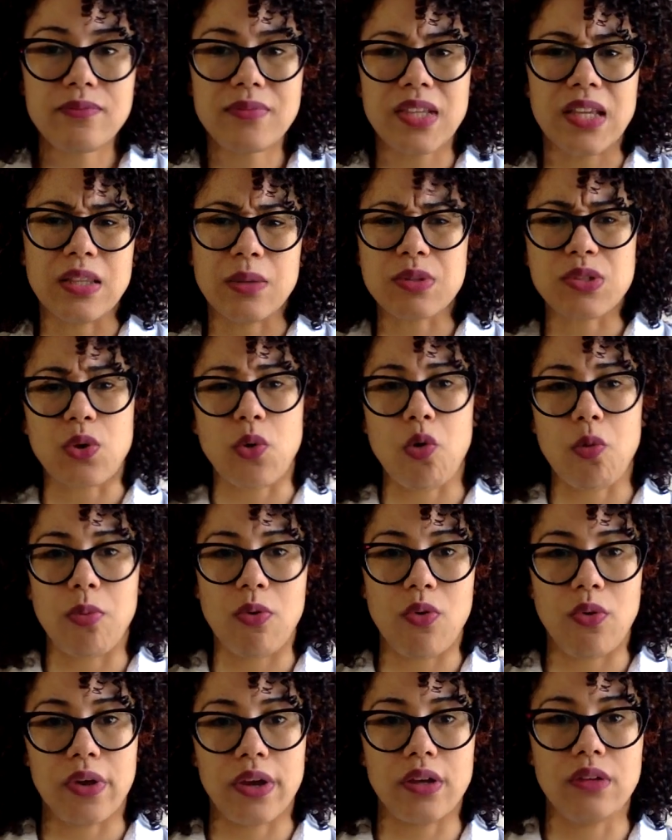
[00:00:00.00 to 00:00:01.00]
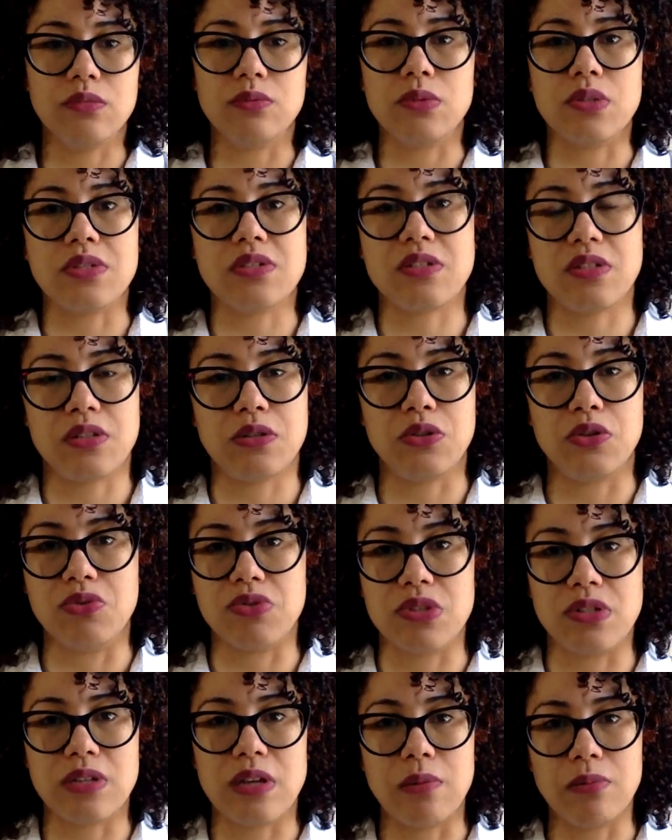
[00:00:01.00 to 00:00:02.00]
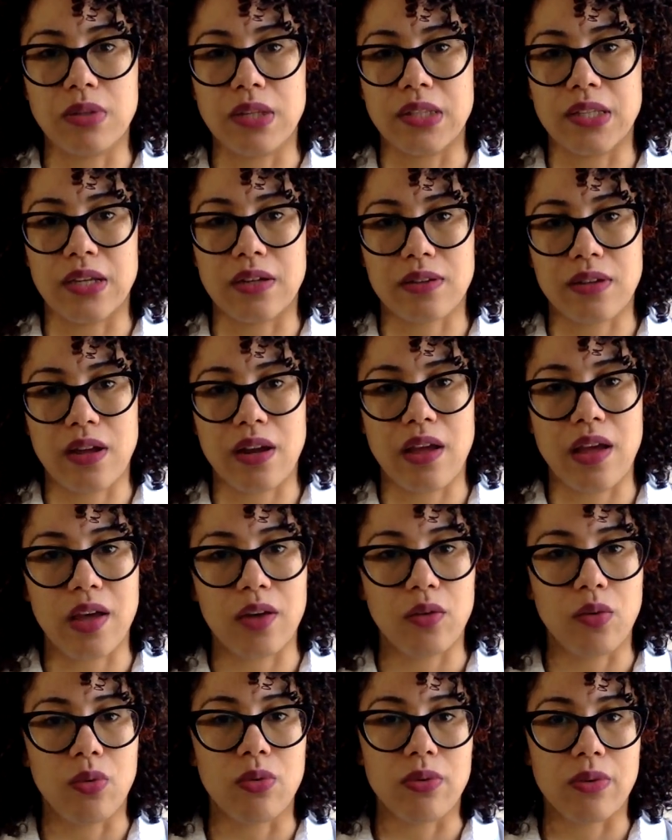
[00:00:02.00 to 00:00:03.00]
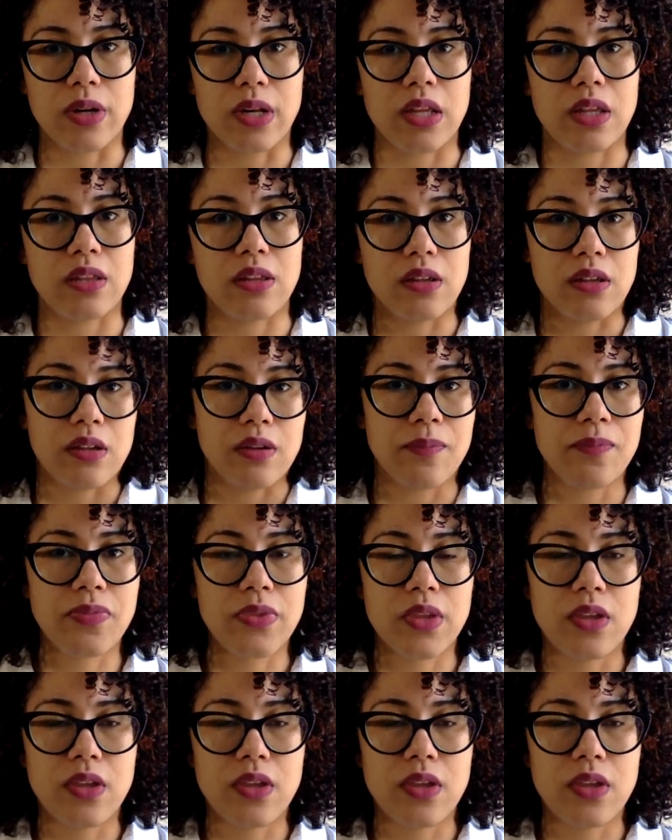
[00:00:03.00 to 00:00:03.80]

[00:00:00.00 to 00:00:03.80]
And that's the whole point, was to use a template that kind of had already the